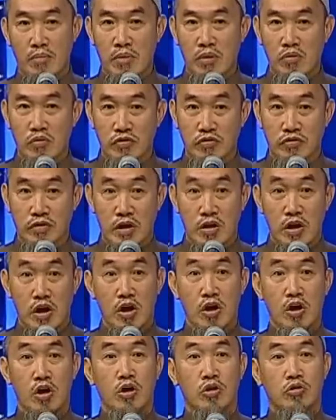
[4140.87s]
Muhammad was sent
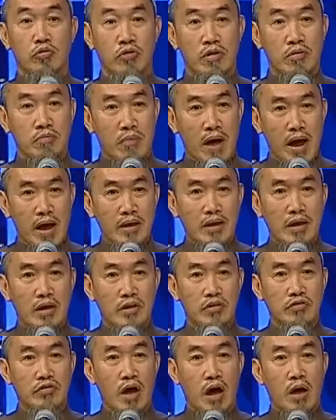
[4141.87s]
to remind
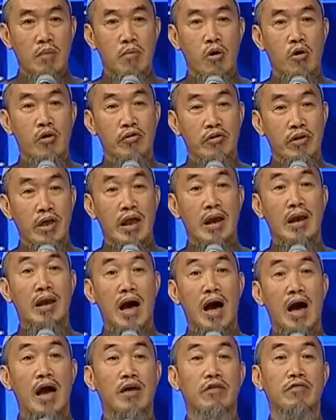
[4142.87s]
us about real
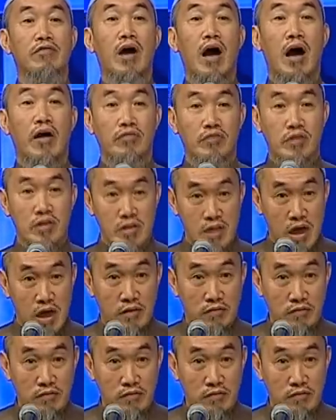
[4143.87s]
life after